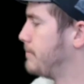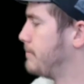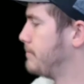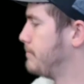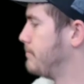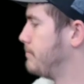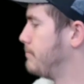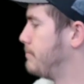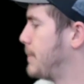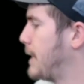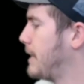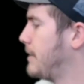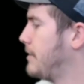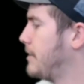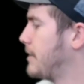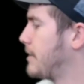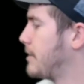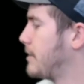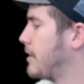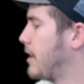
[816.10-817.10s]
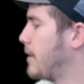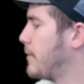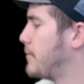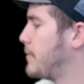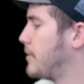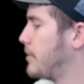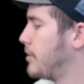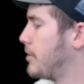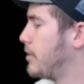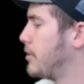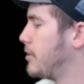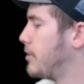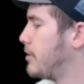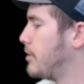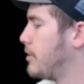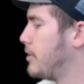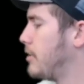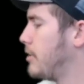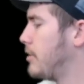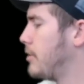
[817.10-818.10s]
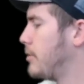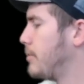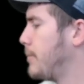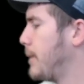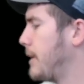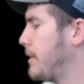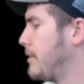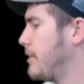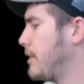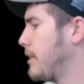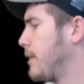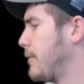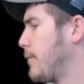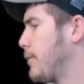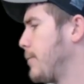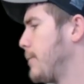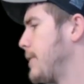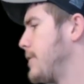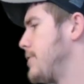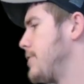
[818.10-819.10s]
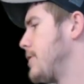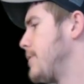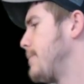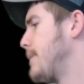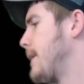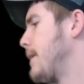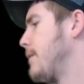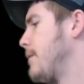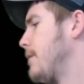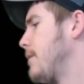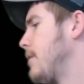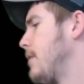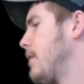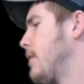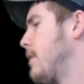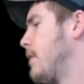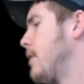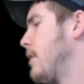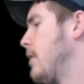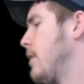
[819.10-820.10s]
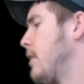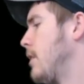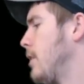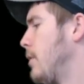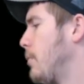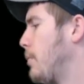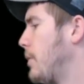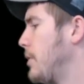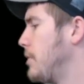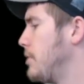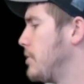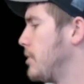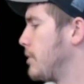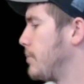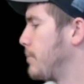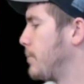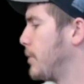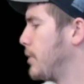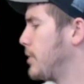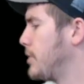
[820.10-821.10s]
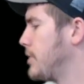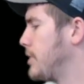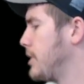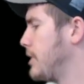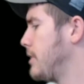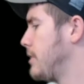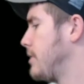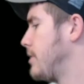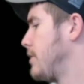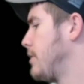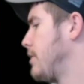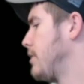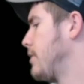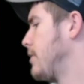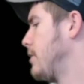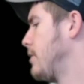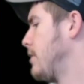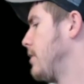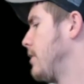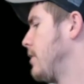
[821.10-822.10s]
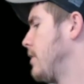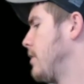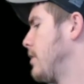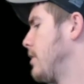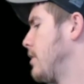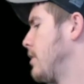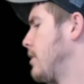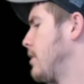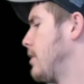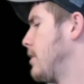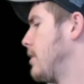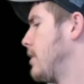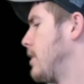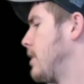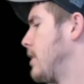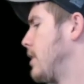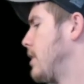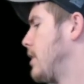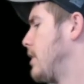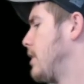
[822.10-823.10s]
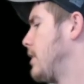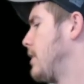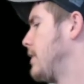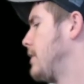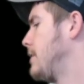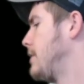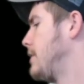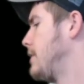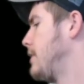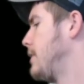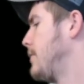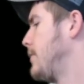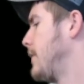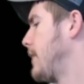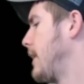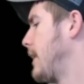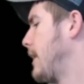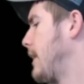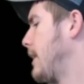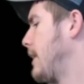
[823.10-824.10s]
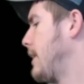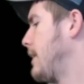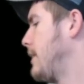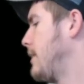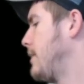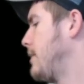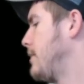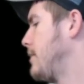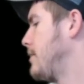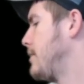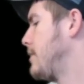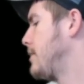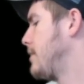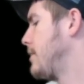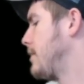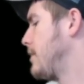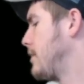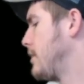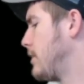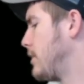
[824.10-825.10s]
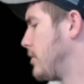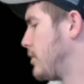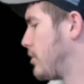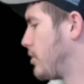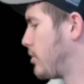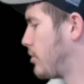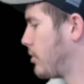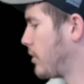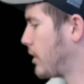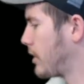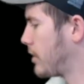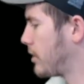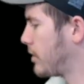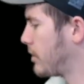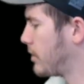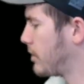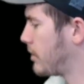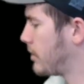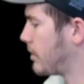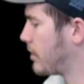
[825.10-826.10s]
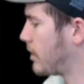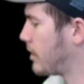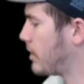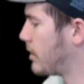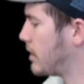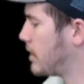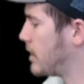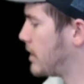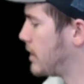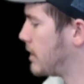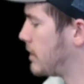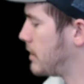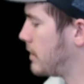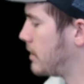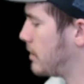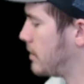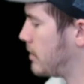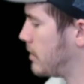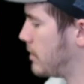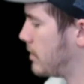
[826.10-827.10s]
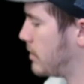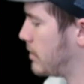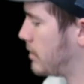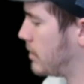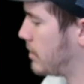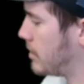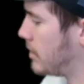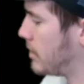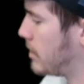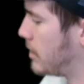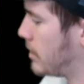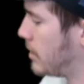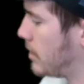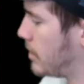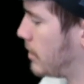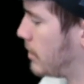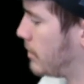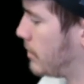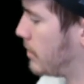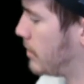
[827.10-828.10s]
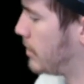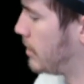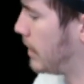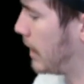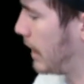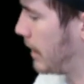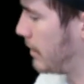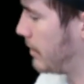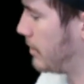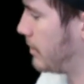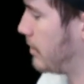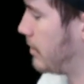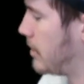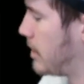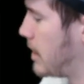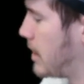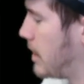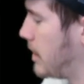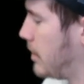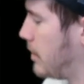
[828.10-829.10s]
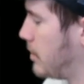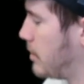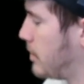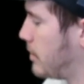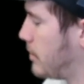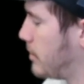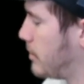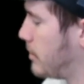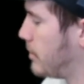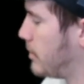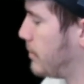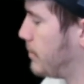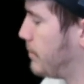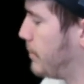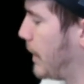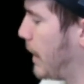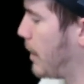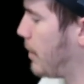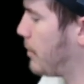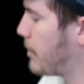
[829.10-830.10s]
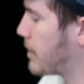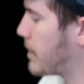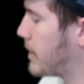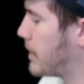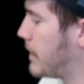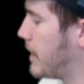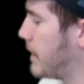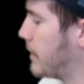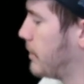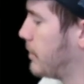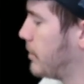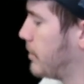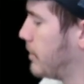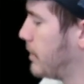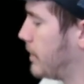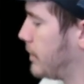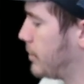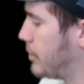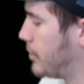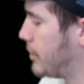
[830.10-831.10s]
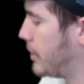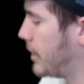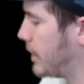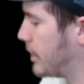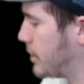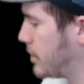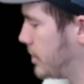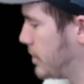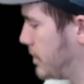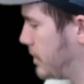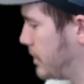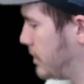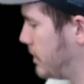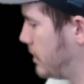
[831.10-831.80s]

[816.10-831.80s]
basic stuff. Just your basic information about what you just purchased. Let's see if it has instructions on. Yes, your power connector introduction.